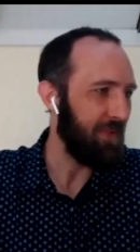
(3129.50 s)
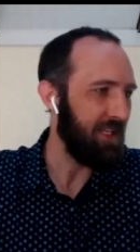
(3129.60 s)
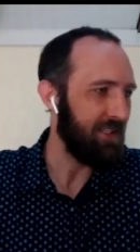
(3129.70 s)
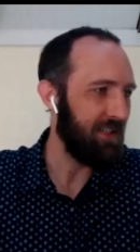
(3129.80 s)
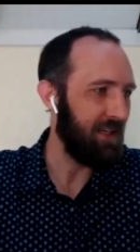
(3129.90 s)

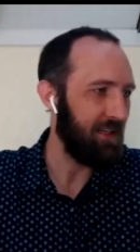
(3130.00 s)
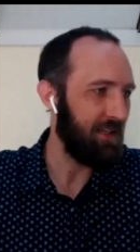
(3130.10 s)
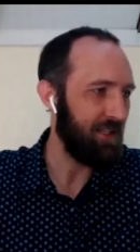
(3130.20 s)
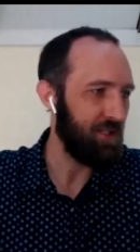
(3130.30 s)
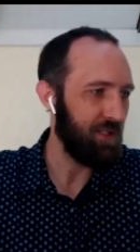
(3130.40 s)
is that
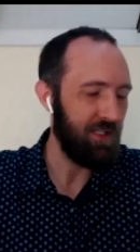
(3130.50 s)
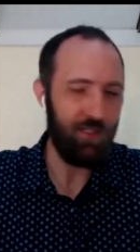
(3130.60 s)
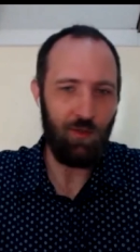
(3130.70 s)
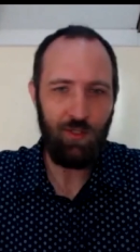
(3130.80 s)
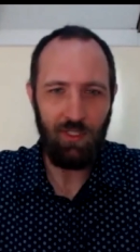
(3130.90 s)
essentially
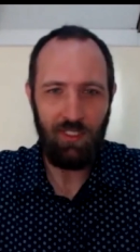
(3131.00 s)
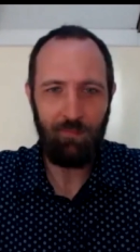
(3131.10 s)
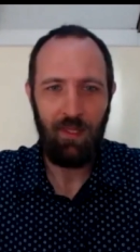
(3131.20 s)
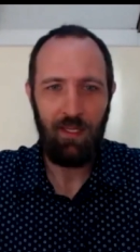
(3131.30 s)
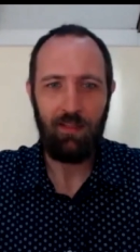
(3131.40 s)

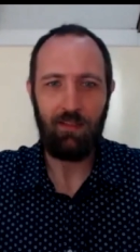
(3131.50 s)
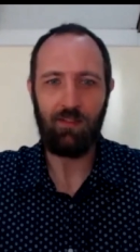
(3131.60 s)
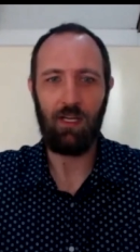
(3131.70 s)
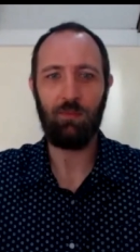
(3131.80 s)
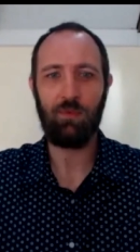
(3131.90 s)
socially,
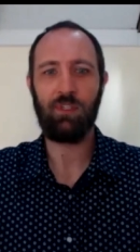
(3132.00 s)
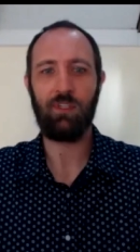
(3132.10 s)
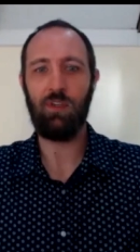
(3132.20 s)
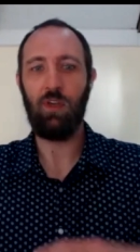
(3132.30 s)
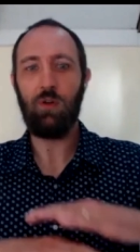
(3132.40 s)
there's almost
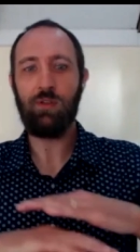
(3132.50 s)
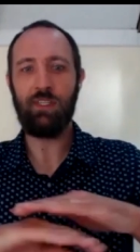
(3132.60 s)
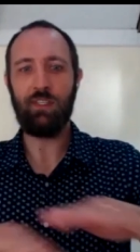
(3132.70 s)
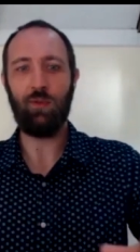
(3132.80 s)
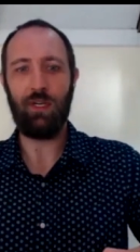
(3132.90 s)
no
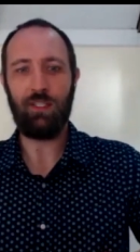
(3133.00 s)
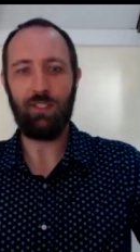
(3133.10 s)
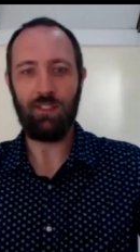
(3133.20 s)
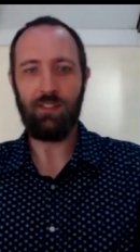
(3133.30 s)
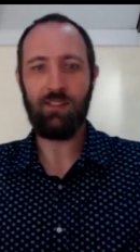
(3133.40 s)

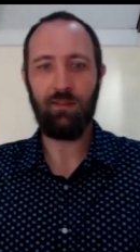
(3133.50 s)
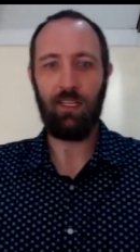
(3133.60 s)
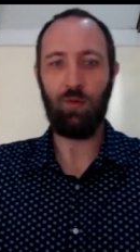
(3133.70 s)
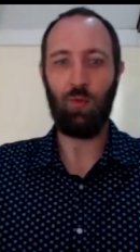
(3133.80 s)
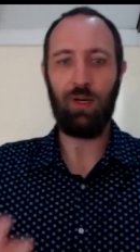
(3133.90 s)
situations
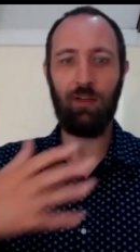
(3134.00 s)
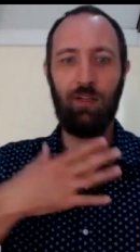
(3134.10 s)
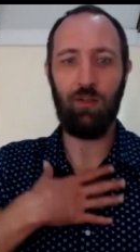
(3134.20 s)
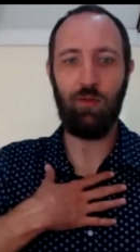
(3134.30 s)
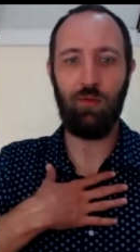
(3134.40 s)
in where
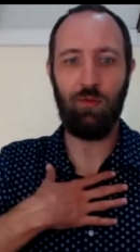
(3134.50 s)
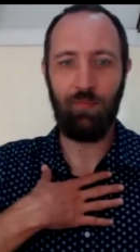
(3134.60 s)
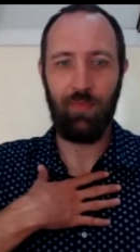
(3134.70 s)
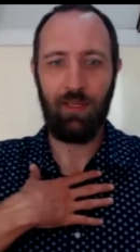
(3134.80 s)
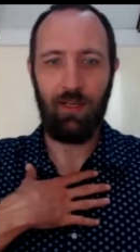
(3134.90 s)
you
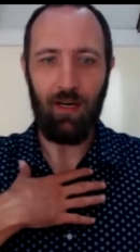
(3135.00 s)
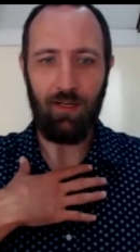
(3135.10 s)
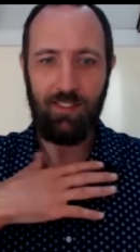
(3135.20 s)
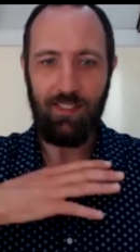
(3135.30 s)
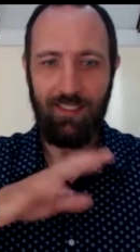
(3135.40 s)

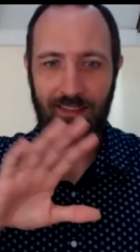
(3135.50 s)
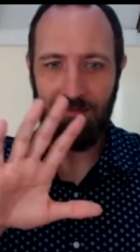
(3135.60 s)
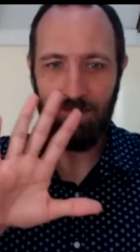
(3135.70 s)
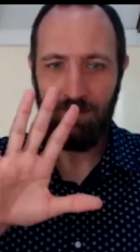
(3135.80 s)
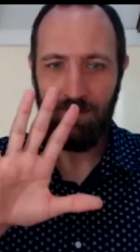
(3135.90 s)
are
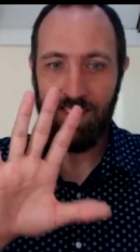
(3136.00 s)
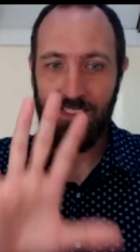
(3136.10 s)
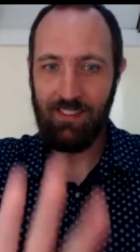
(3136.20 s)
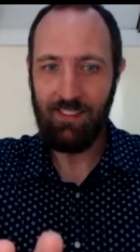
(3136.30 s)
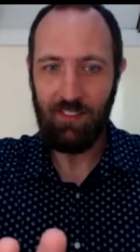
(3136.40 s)
sitting
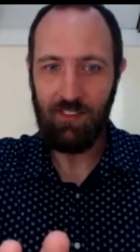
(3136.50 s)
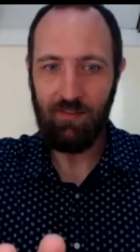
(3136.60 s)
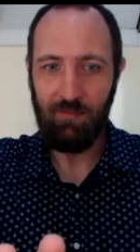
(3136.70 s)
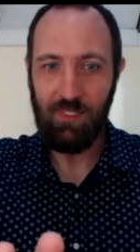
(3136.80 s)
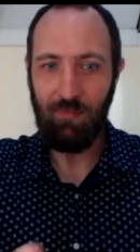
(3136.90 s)
6 inches
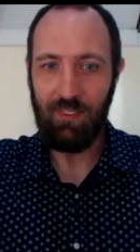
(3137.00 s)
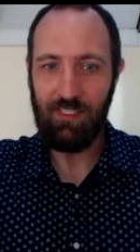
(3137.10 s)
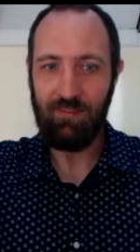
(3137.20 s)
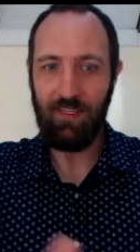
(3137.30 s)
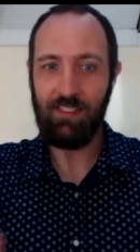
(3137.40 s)
from
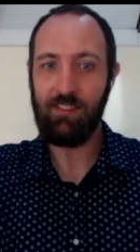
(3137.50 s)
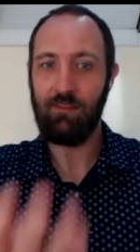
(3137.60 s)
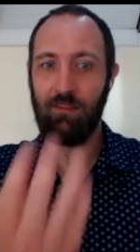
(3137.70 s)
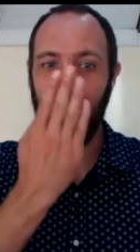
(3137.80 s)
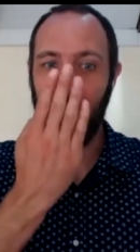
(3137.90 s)
somebody's face,
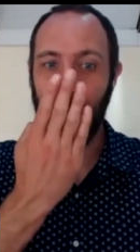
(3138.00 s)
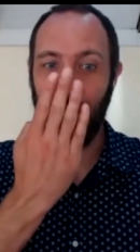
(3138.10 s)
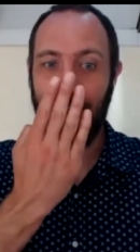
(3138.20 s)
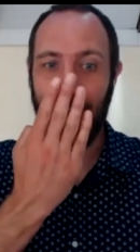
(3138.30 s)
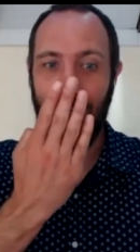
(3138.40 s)
looking
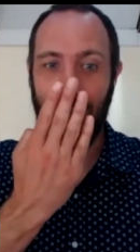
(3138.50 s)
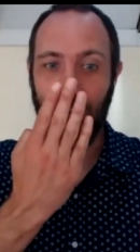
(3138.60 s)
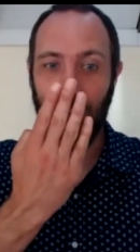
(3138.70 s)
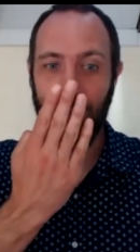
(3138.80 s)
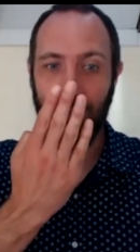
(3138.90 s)
directly at
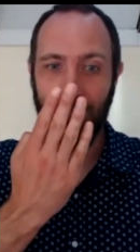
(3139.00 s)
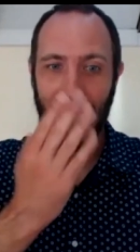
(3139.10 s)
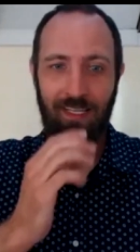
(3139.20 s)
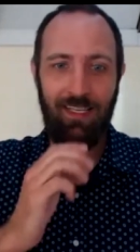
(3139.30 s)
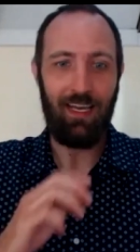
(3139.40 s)
each other,
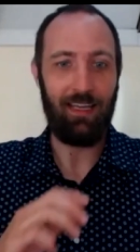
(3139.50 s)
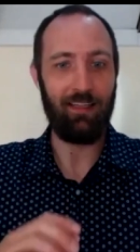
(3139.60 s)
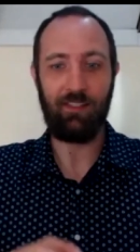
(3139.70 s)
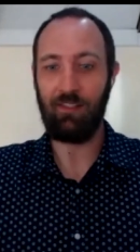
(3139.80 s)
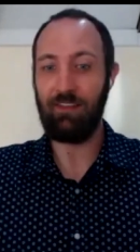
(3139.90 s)

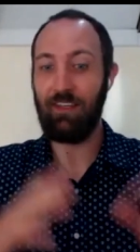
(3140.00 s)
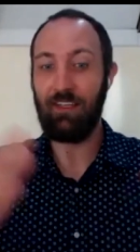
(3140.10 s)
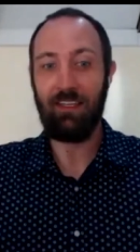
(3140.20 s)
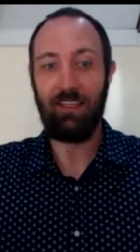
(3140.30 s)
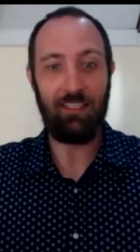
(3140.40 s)
unless you're in a
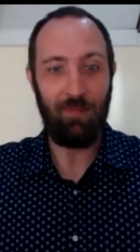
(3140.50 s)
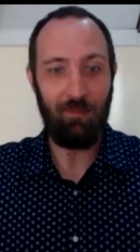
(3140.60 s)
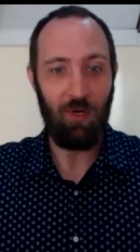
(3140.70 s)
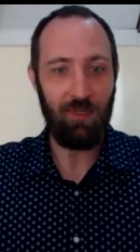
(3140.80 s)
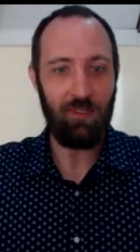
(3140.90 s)
very
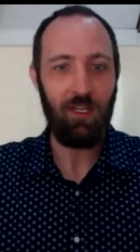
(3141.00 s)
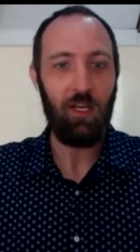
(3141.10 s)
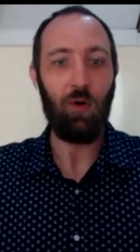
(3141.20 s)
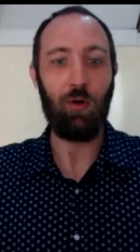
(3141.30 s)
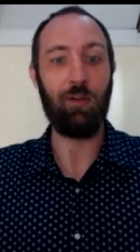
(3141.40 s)
intimate moment
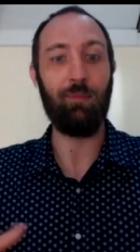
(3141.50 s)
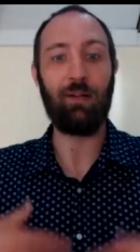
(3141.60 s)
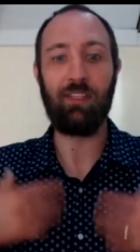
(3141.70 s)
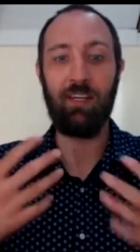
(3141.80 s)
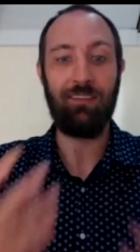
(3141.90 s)
or you're
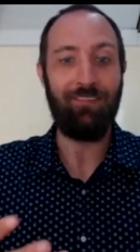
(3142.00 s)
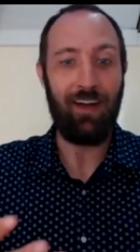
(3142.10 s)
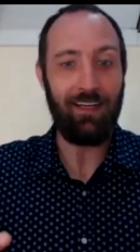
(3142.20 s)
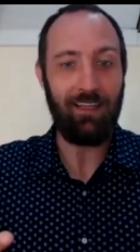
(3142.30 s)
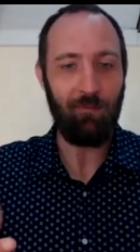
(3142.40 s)
about to start
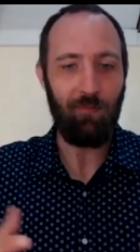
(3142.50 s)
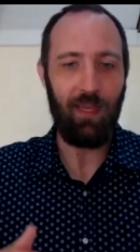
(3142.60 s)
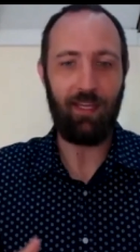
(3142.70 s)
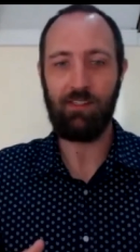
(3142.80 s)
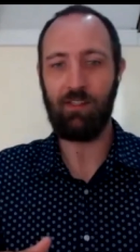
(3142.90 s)
fighting.
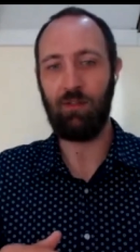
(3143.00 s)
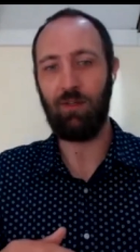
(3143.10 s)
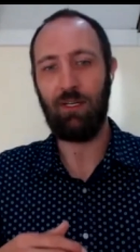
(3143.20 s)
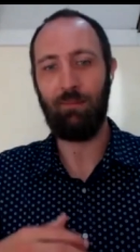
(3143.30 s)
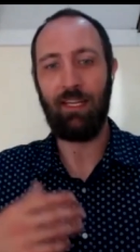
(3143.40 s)
And so
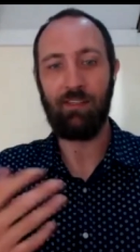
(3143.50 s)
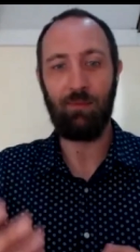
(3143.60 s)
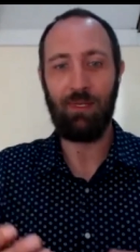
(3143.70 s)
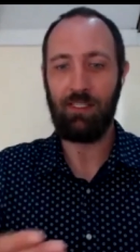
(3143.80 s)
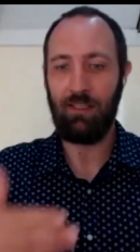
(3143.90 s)

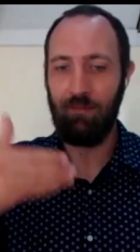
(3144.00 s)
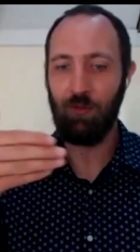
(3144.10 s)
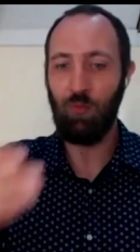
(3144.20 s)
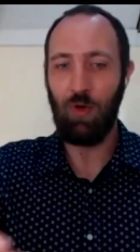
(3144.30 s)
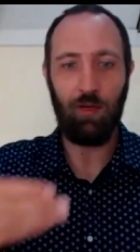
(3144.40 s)
basically, if
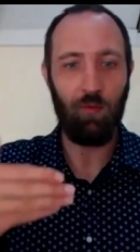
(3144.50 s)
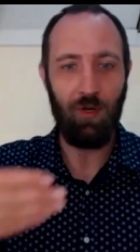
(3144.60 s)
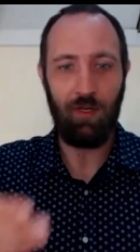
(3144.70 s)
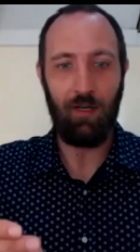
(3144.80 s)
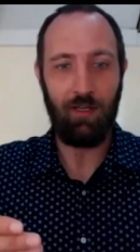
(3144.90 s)
you're one-on-one,